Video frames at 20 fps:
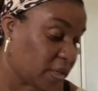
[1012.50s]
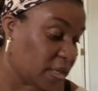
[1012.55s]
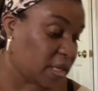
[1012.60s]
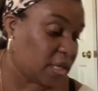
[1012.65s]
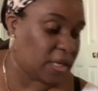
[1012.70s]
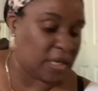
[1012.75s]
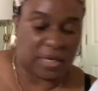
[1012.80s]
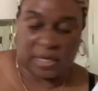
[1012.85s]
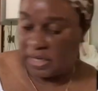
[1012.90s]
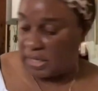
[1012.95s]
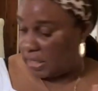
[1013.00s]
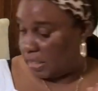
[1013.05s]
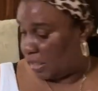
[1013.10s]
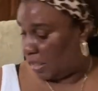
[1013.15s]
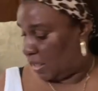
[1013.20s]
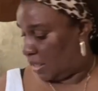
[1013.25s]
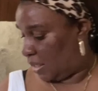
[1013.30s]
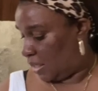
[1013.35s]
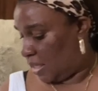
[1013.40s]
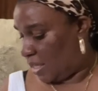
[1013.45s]
yeah,
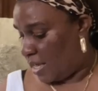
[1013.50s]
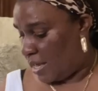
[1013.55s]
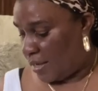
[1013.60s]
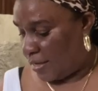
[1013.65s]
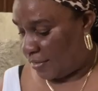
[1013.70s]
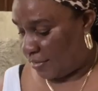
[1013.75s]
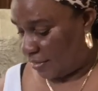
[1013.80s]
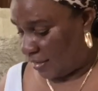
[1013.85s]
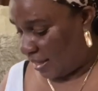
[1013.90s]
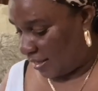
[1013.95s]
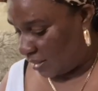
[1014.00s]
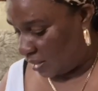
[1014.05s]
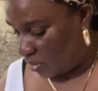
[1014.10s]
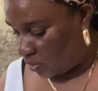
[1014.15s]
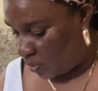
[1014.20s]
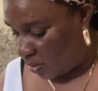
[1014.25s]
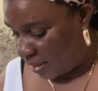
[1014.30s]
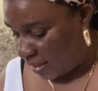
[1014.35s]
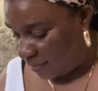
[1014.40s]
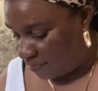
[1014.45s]
that's
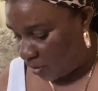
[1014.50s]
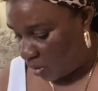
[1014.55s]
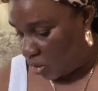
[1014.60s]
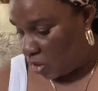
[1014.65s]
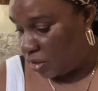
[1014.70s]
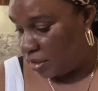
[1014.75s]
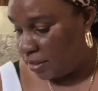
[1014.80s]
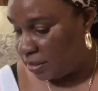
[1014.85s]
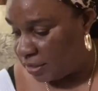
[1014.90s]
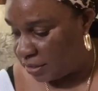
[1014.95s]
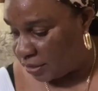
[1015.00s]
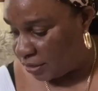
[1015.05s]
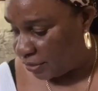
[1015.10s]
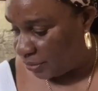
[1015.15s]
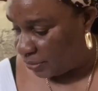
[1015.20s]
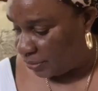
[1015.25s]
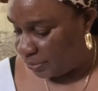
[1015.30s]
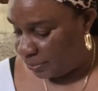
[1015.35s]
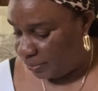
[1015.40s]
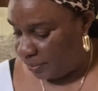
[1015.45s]
what I'm going to
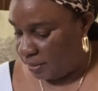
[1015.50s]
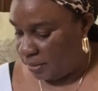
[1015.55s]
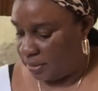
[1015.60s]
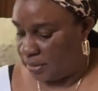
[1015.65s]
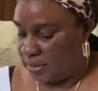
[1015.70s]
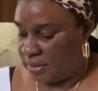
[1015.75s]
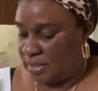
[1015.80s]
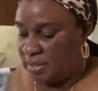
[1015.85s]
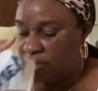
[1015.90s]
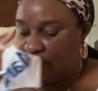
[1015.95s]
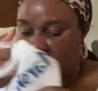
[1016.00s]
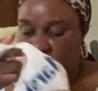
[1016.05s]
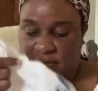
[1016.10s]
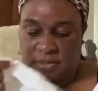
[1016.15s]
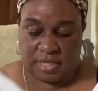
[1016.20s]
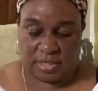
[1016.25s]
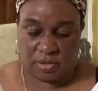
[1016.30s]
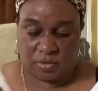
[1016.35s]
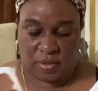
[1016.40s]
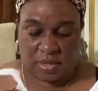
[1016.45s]
do.
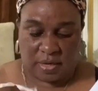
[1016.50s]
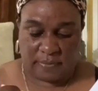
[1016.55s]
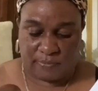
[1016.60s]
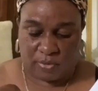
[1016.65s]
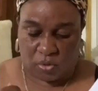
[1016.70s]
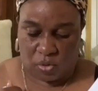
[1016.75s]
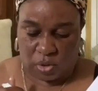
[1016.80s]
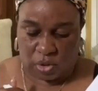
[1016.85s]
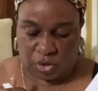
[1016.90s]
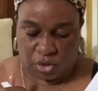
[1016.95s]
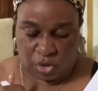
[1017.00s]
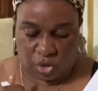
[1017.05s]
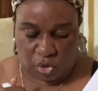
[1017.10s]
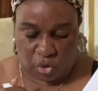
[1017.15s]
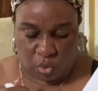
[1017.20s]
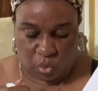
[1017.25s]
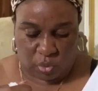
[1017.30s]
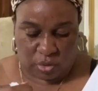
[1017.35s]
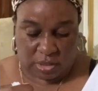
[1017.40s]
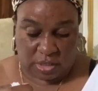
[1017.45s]
That's what I'm going to
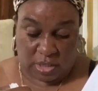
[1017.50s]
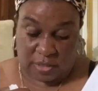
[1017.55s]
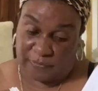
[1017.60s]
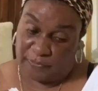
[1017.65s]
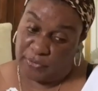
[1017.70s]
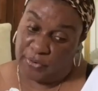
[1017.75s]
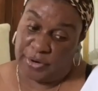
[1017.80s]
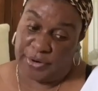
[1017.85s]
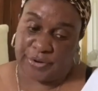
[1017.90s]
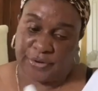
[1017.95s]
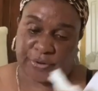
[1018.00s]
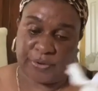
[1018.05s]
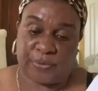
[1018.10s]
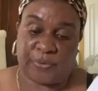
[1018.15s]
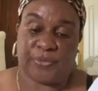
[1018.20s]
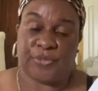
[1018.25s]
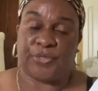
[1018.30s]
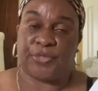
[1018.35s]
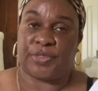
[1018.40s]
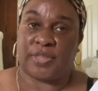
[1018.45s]
use it for. Now
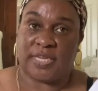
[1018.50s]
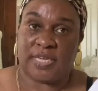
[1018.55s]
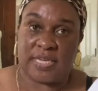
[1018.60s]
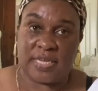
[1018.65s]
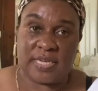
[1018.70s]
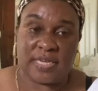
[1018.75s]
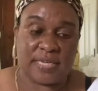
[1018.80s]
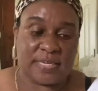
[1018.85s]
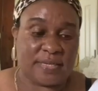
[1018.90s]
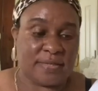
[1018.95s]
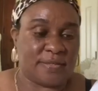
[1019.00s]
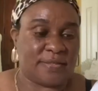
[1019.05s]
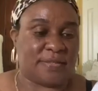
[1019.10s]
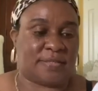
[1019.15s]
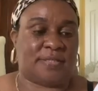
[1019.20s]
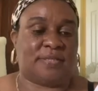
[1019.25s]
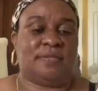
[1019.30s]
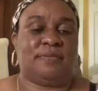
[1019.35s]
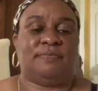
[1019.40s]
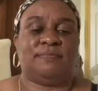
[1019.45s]

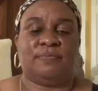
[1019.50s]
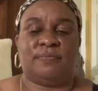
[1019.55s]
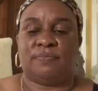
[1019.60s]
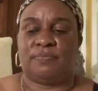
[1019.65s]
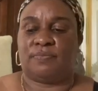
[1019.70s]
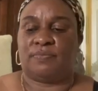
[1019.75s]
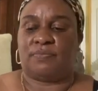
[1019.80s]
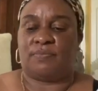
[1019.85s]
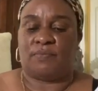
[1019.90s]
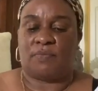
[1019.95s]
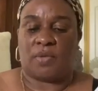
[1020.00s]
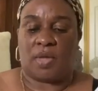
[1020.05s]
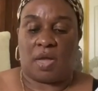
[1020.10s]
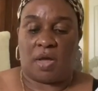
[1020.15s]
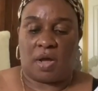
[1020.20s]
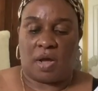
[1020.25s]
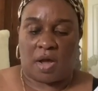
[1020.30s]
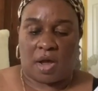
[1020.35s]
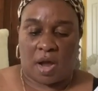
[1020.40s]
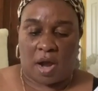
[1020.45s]
these
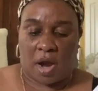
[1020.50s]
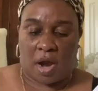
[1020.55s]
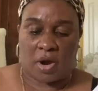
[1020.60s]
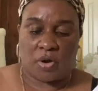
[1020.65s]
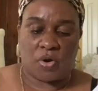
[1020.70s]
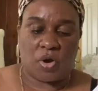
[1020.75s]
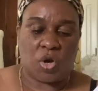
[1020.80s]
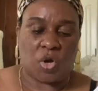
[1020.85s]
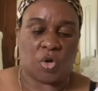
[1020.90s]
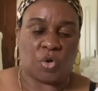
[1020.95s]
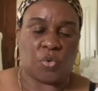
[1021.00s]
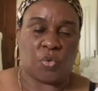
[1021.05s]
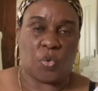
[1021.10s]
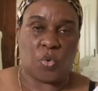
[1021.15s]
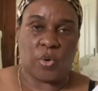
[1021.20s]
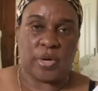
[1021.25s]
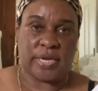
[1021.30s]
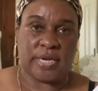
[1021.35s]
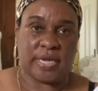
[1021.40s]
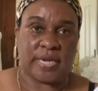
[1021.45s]
are
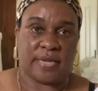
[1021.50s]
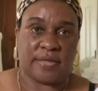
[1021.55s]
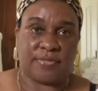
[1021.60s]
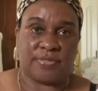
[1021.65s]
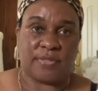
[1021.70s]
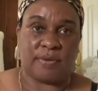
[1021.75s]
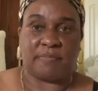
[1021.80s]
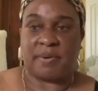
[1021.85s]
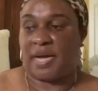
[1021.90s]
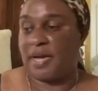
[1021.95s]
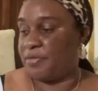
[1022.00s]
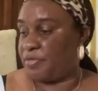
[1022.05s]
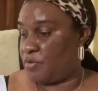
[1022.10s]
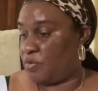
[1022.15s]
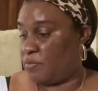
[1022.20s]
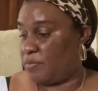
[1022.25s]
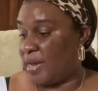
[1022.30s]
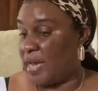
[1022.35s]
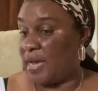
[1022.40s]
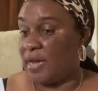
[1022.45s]
going in the
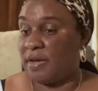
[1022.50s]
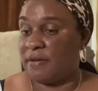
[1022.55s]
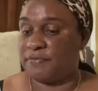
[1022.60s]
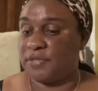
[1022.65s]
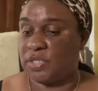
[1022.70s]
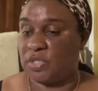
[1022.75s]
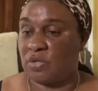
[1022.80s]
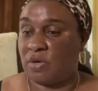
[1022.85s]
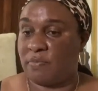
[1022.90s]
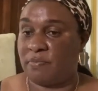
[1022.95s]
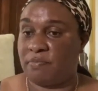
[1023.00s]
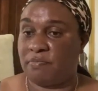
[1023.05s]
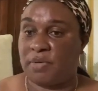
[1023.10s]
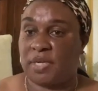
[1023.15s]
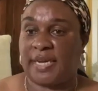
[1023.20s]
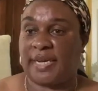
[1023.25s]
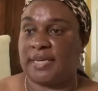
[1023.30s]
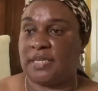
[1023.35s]
bathroom. I have some, but I